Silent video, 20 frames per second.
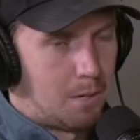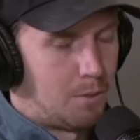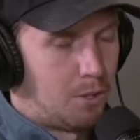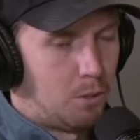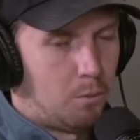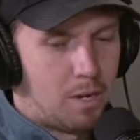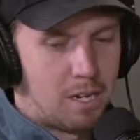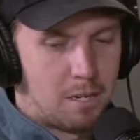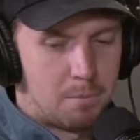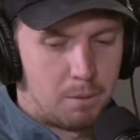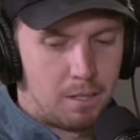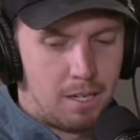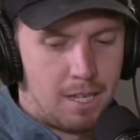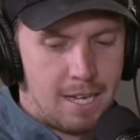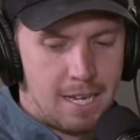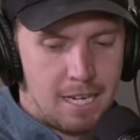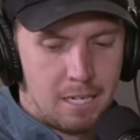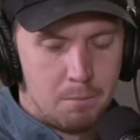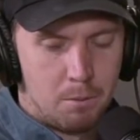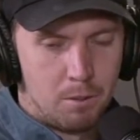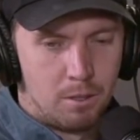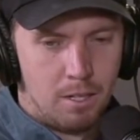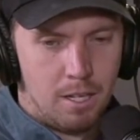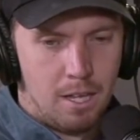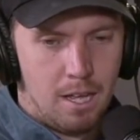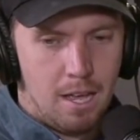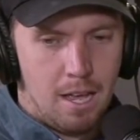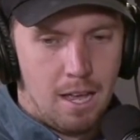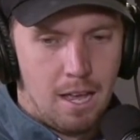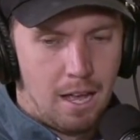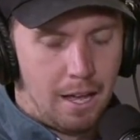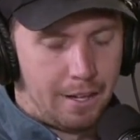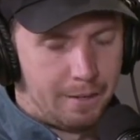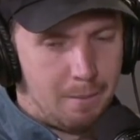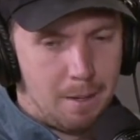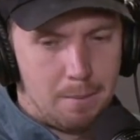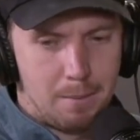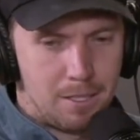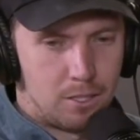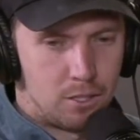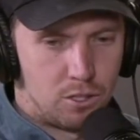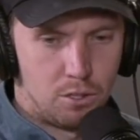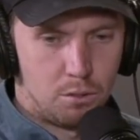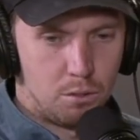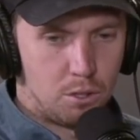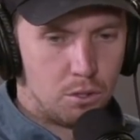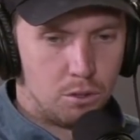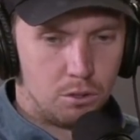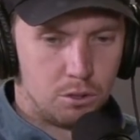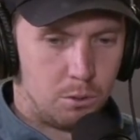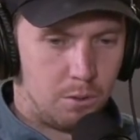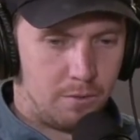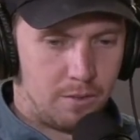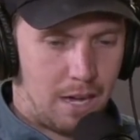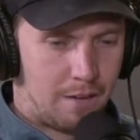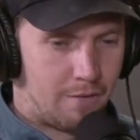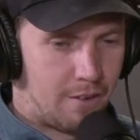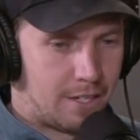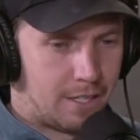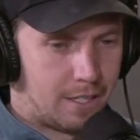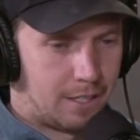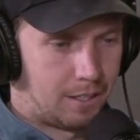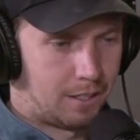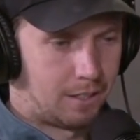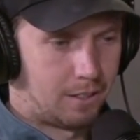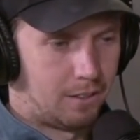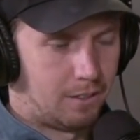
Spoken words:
in the way he played, and maybe he's too young to even have any.